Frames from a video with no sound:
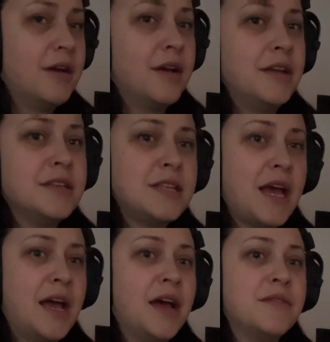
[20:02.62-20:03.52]
I just
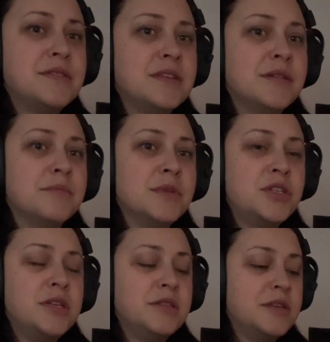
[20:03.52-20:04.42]
have some
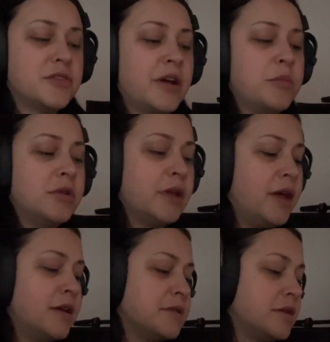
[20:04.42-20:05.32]
cheesy scrambled
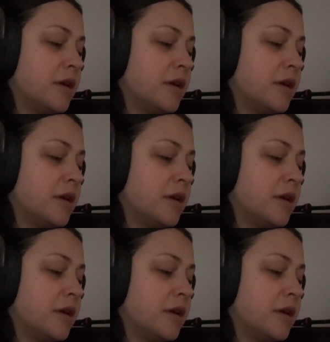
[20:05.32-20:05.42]
eggs,